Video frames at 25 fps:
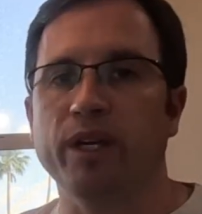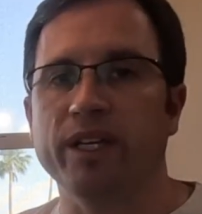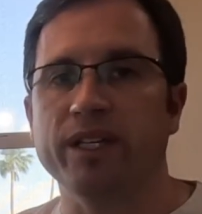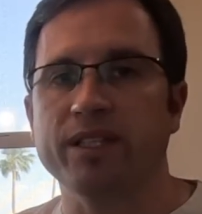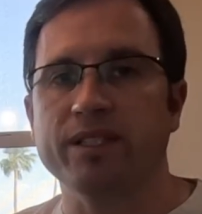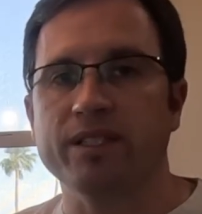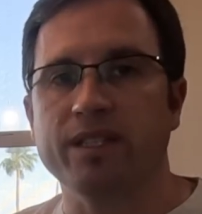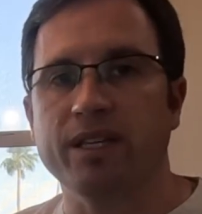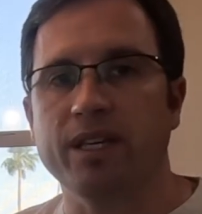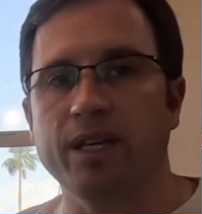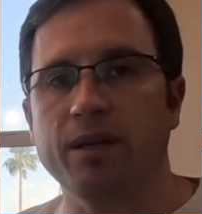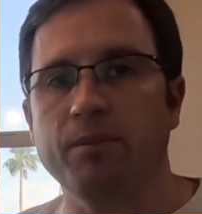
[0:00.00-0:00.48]

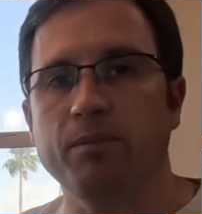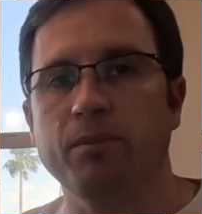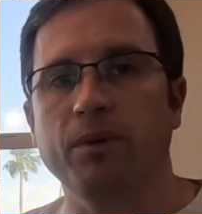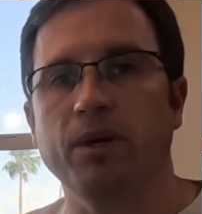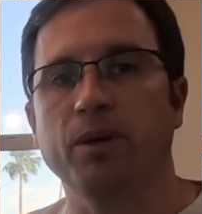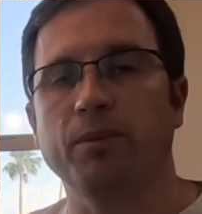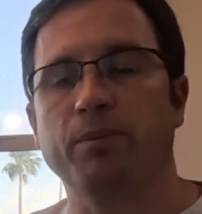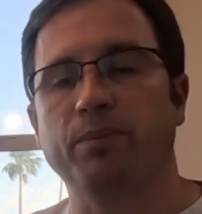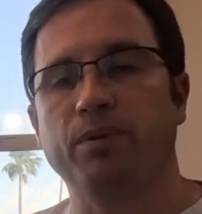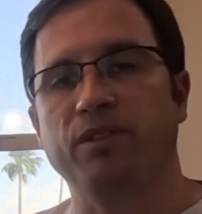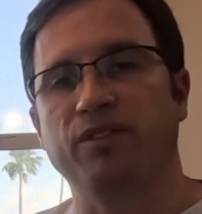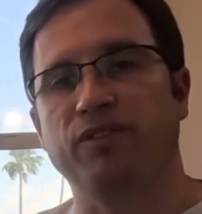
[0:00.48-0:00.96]
brings
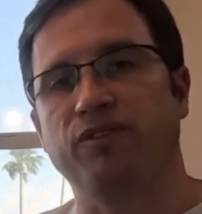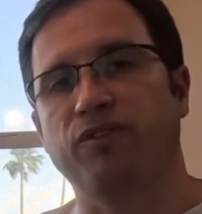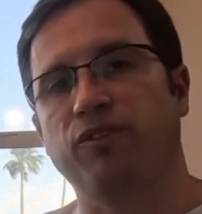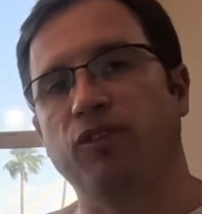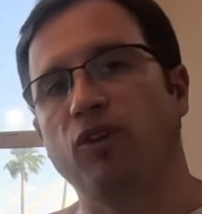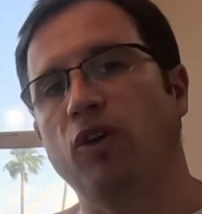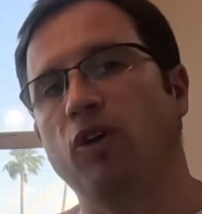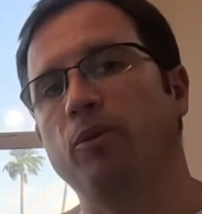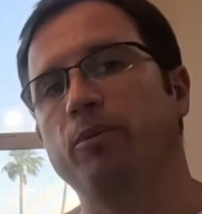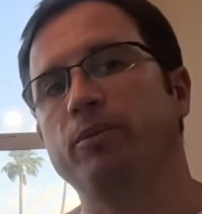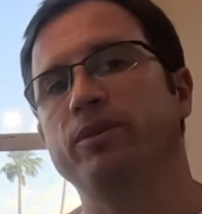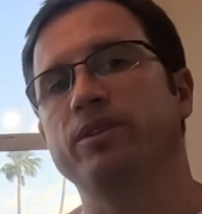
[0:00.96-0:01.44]
him a
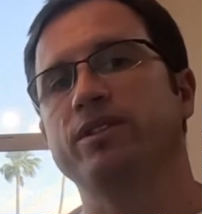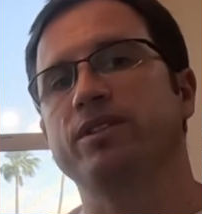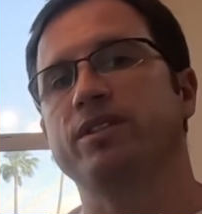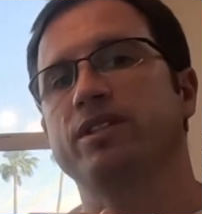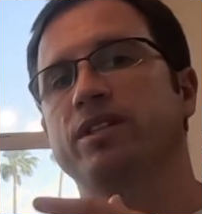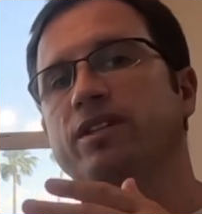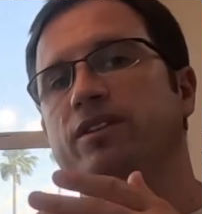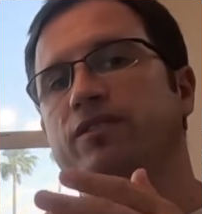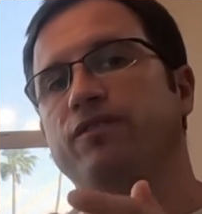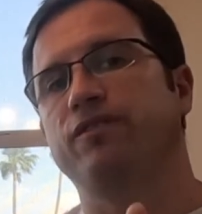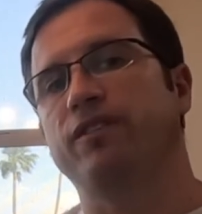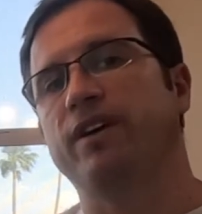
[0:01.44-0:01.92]

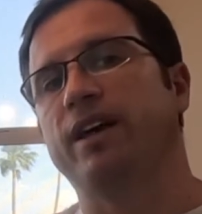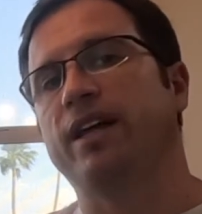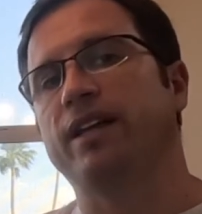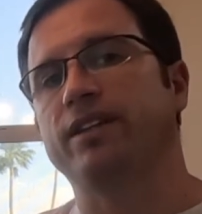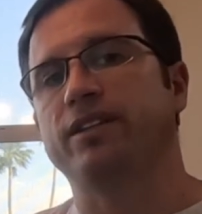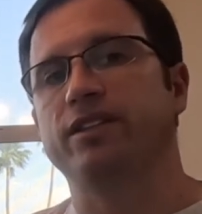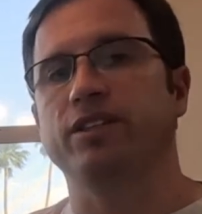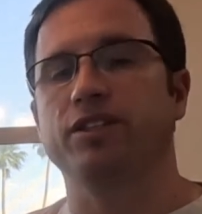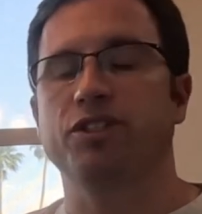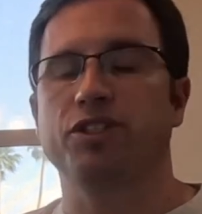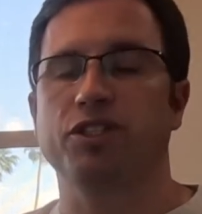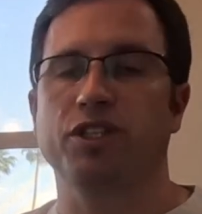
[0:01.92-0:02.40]
performance
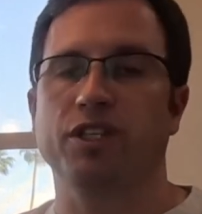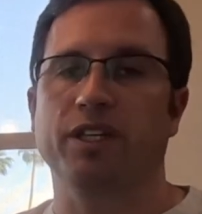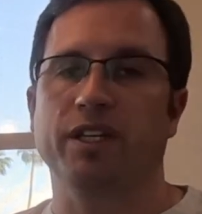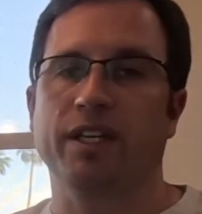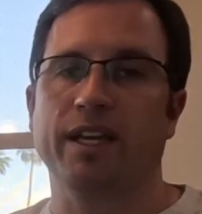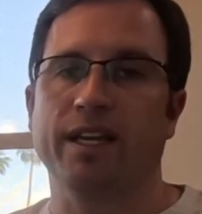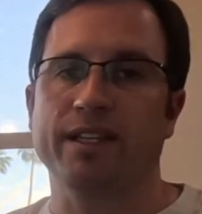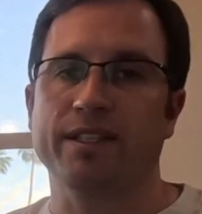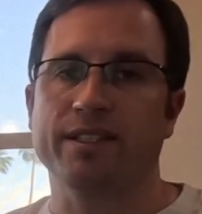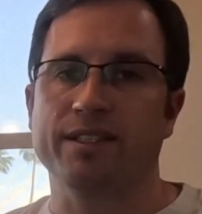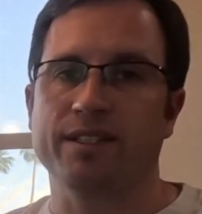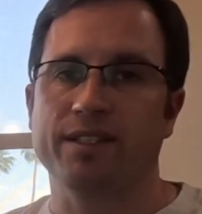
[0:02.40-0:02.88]

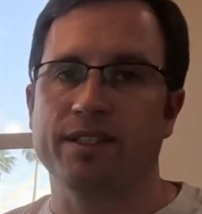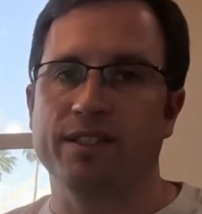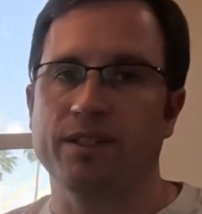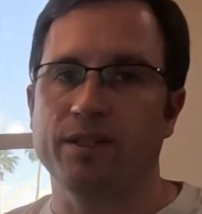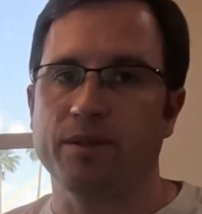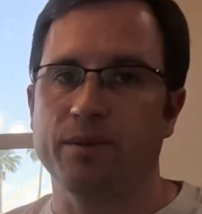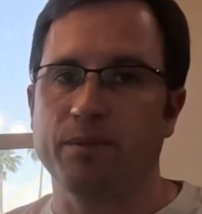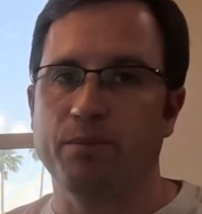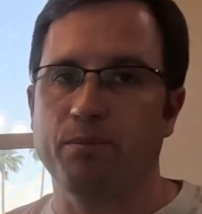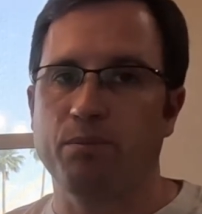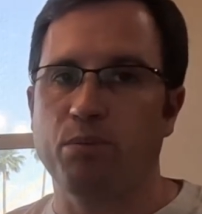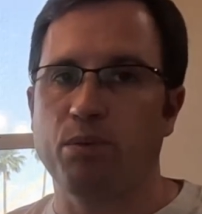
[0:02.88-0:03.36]
advantage
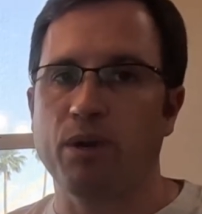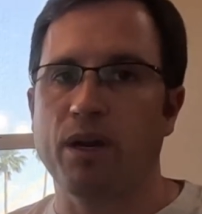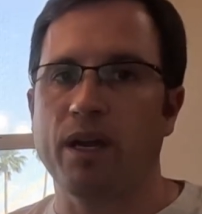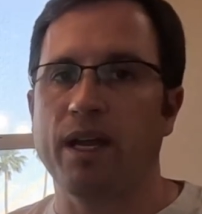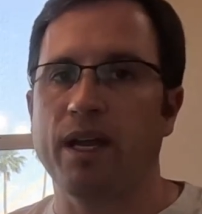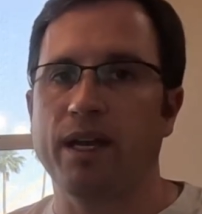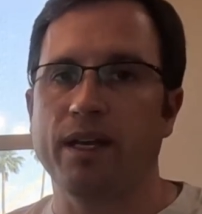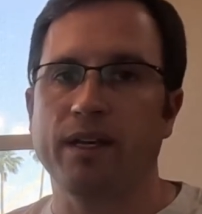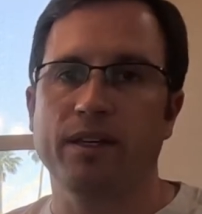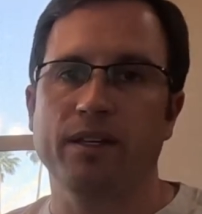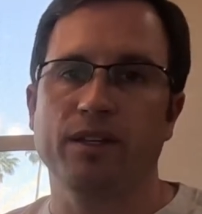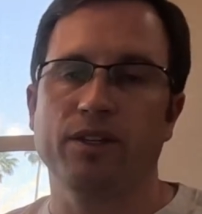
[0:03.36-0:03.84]
against the
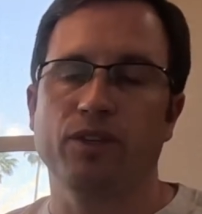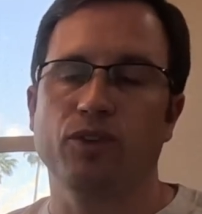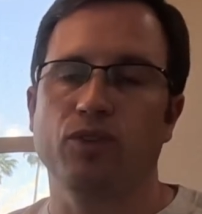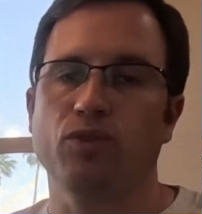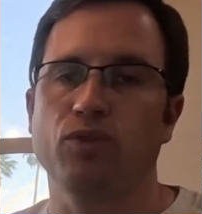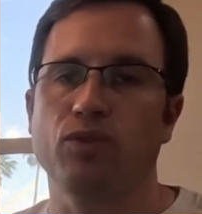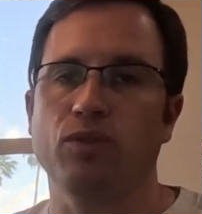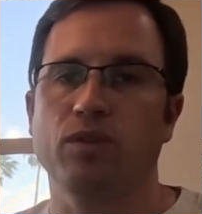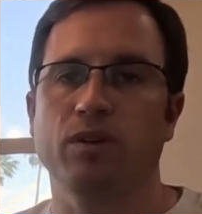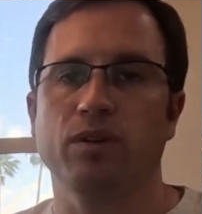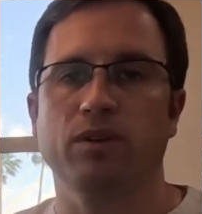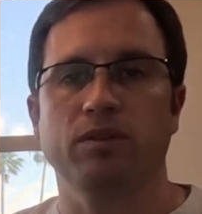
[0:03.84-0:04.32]

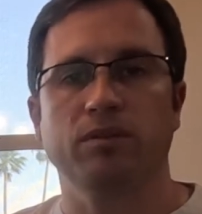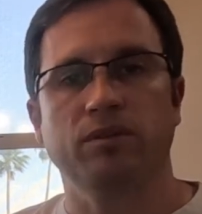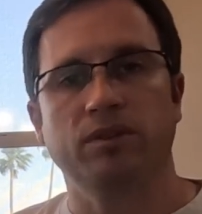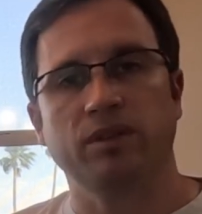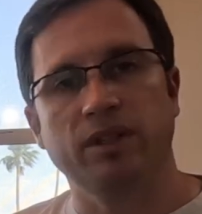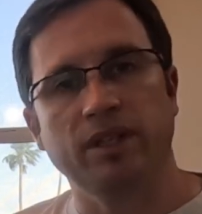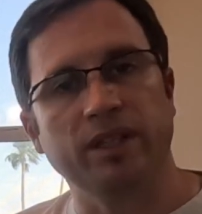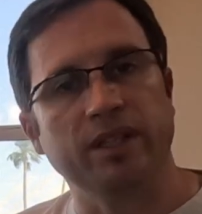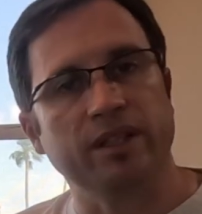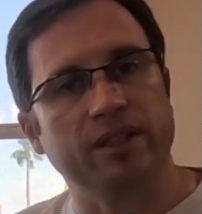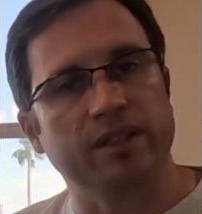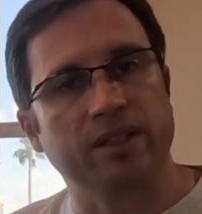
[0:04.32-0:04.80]
brand new
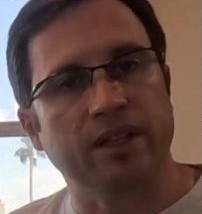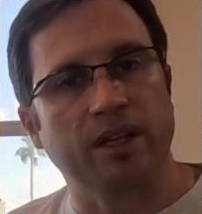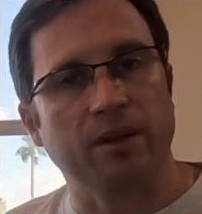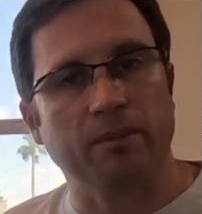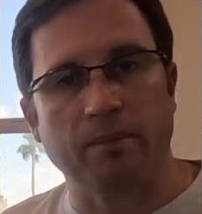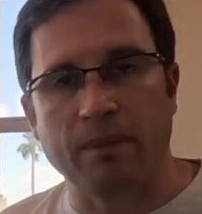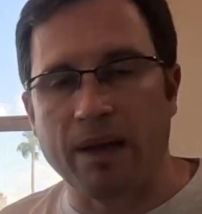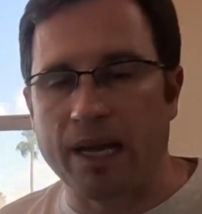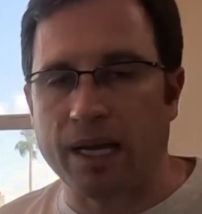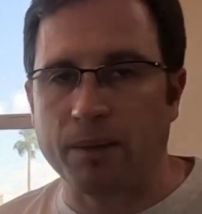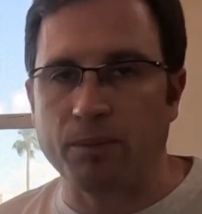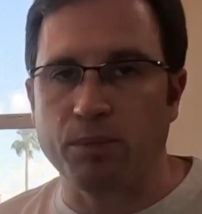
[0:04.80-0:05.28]

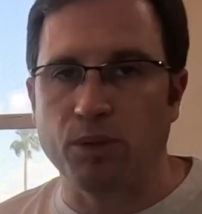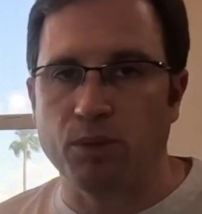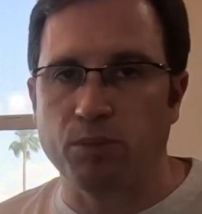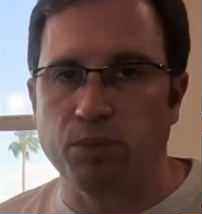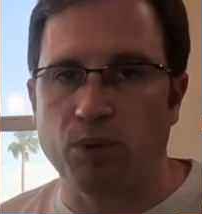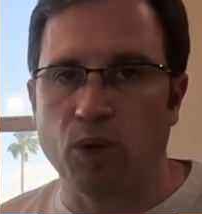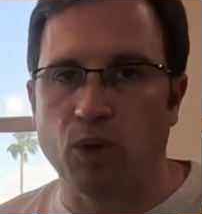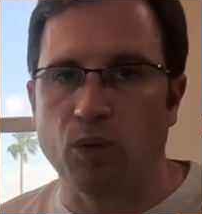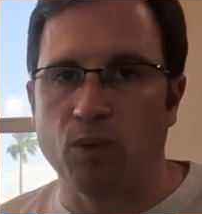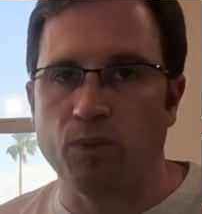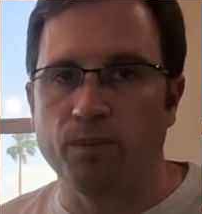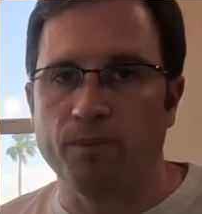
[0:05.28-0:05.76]
Intel
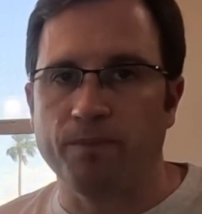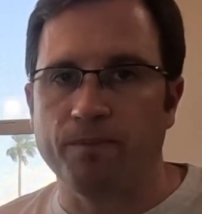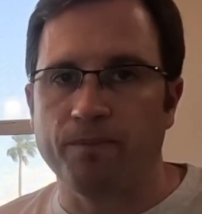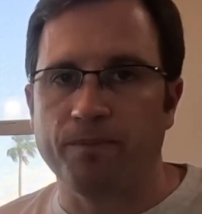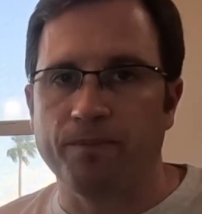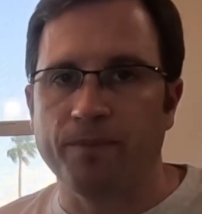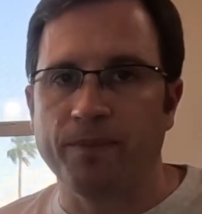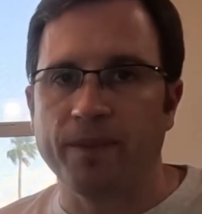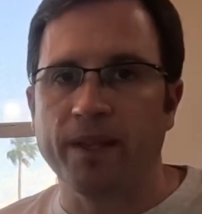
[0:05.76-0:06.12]
MacBook Pro.